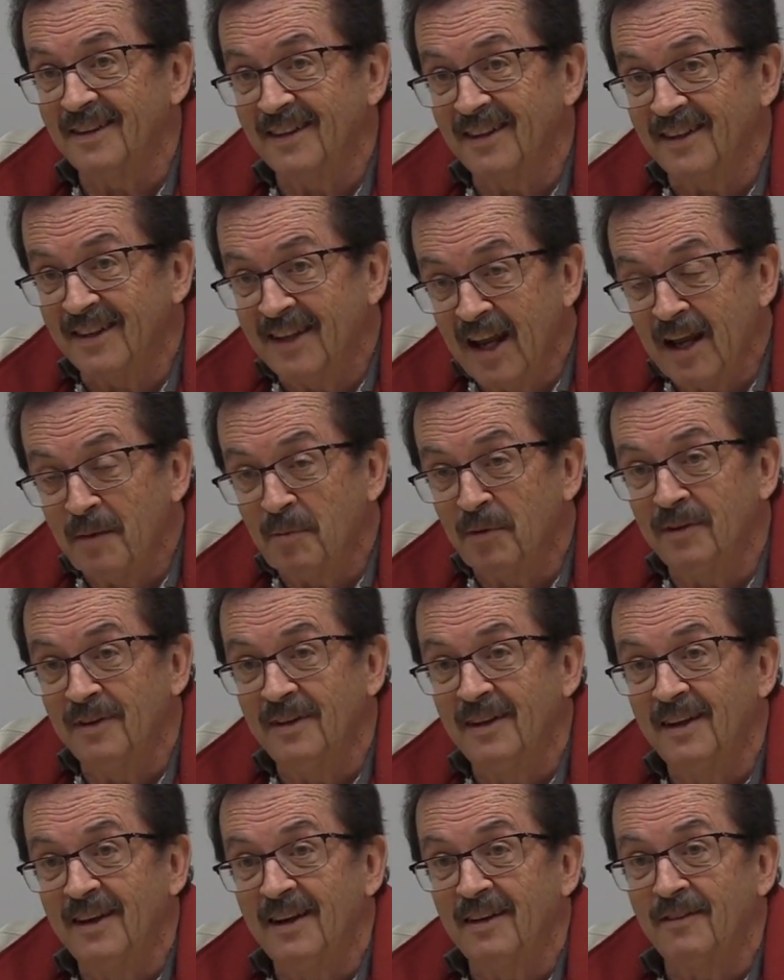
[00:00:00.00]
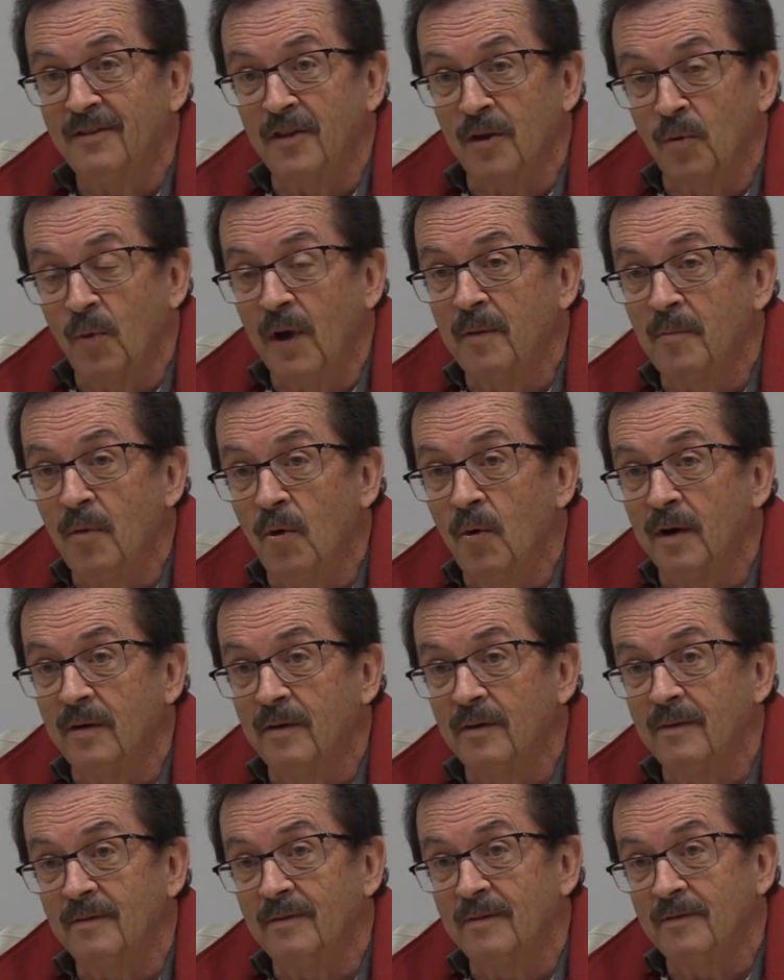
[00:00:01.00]
the table for the way
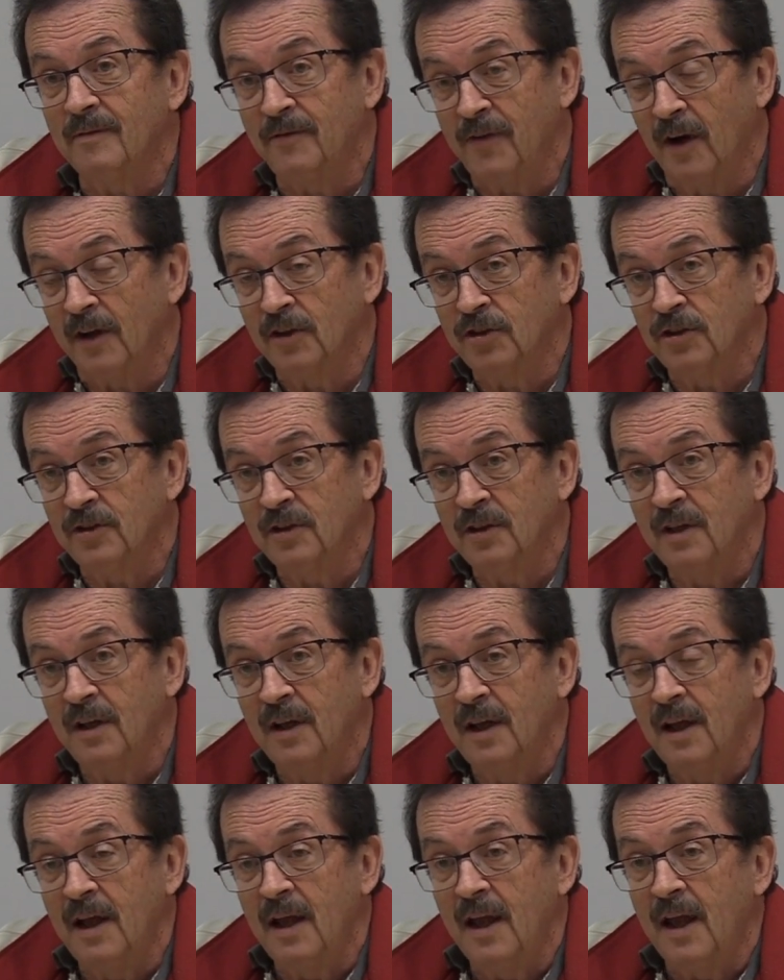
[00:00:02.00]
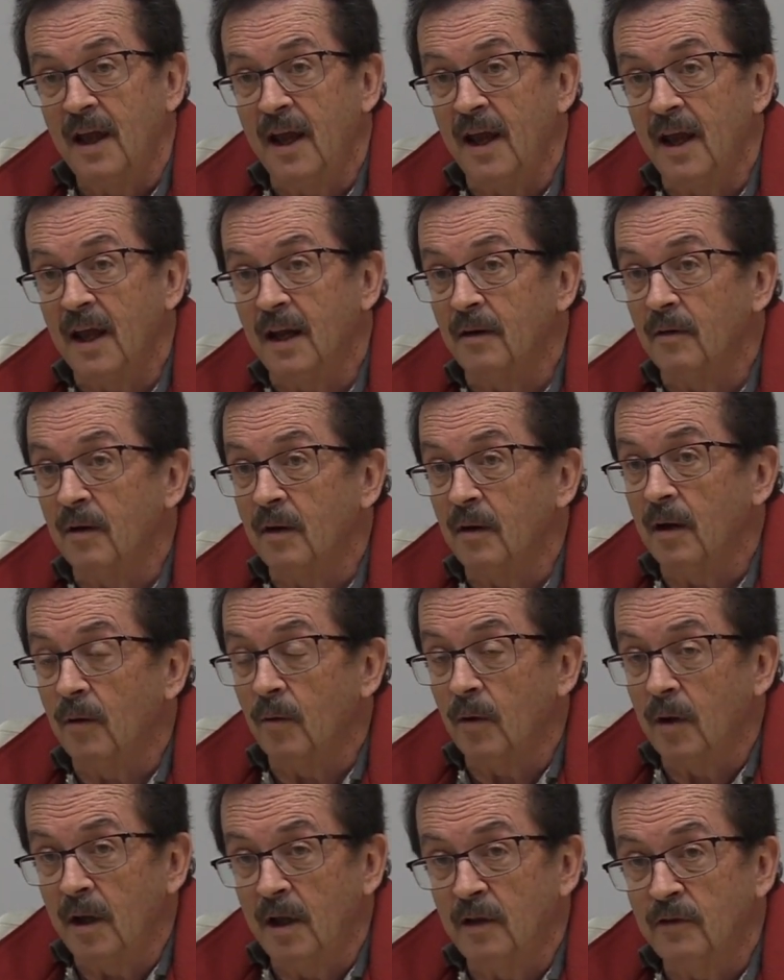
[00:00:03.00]
Mouat functioned. And
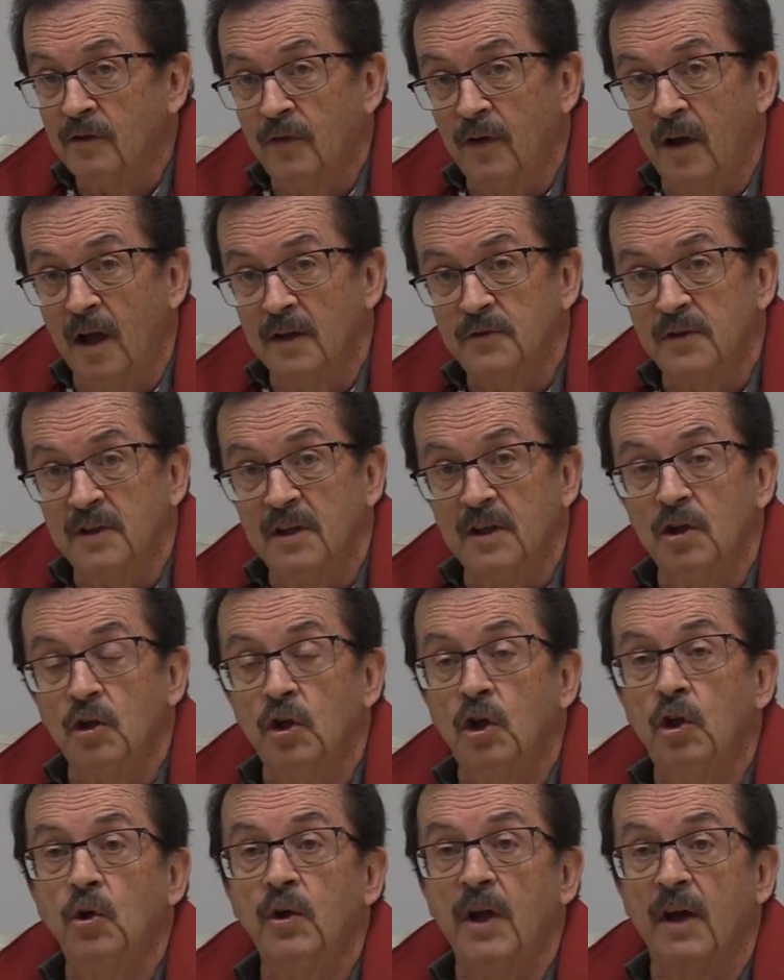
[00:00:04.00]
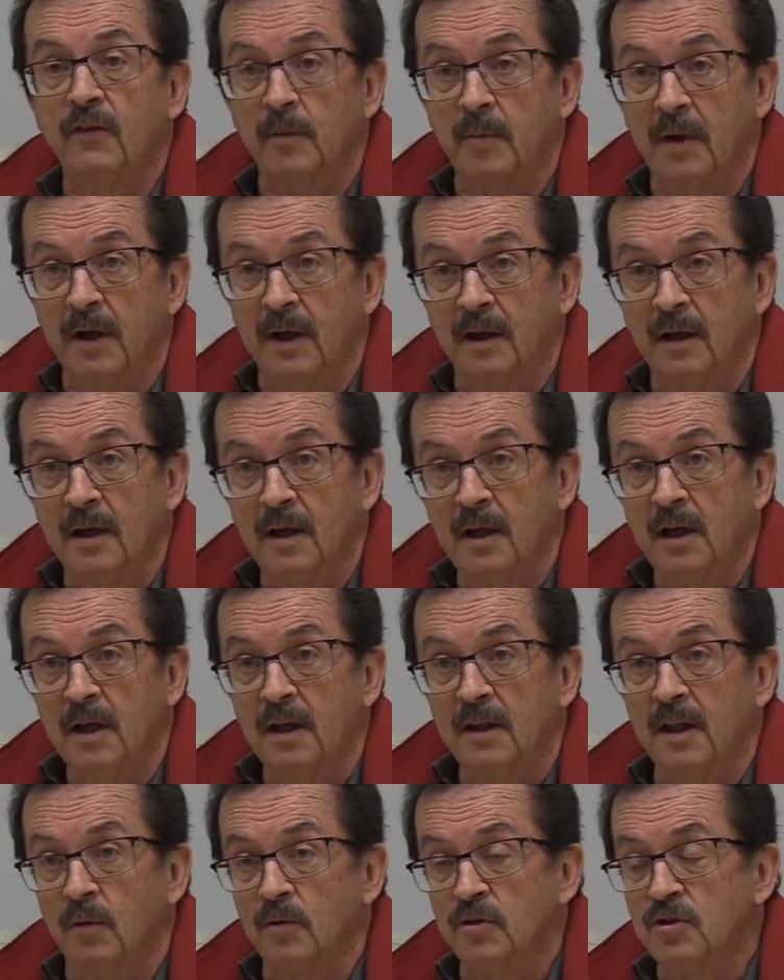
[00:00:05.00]
his philosophy, you include everybody.
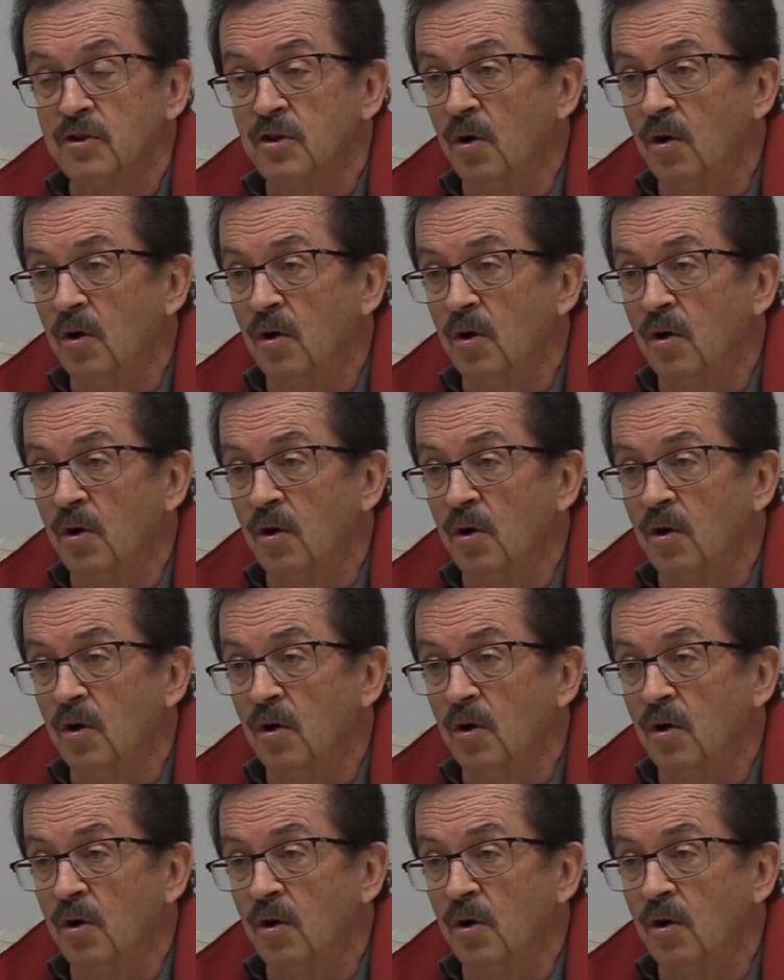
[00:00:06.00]
There was